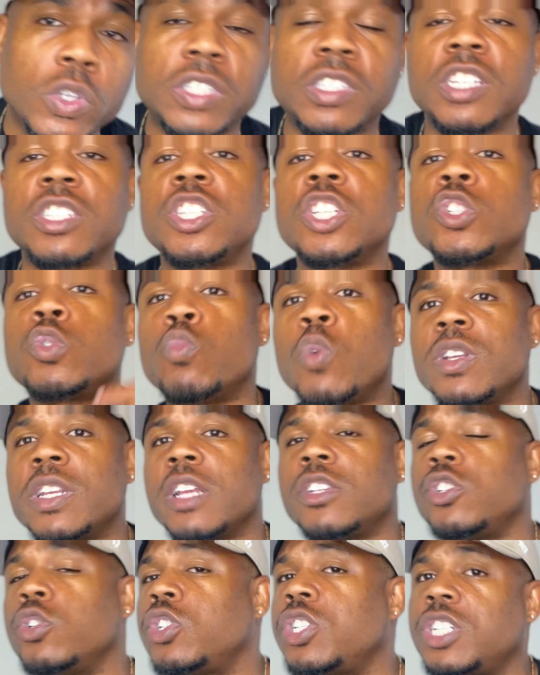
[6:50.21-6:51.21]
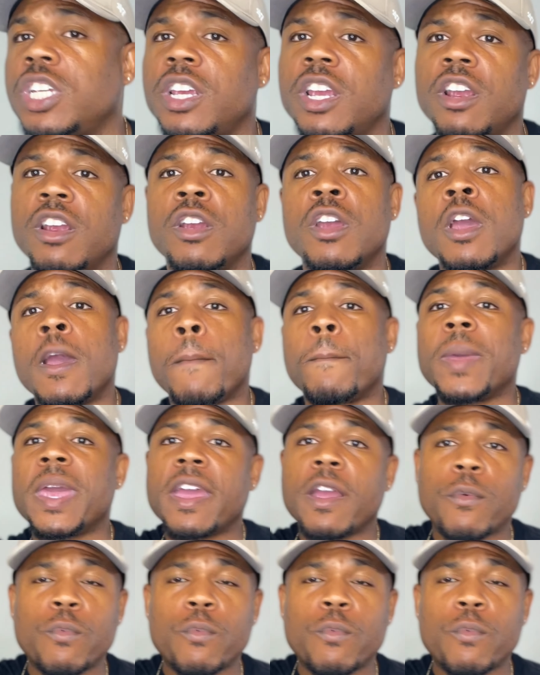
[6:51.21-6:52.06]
This is one that you share, man.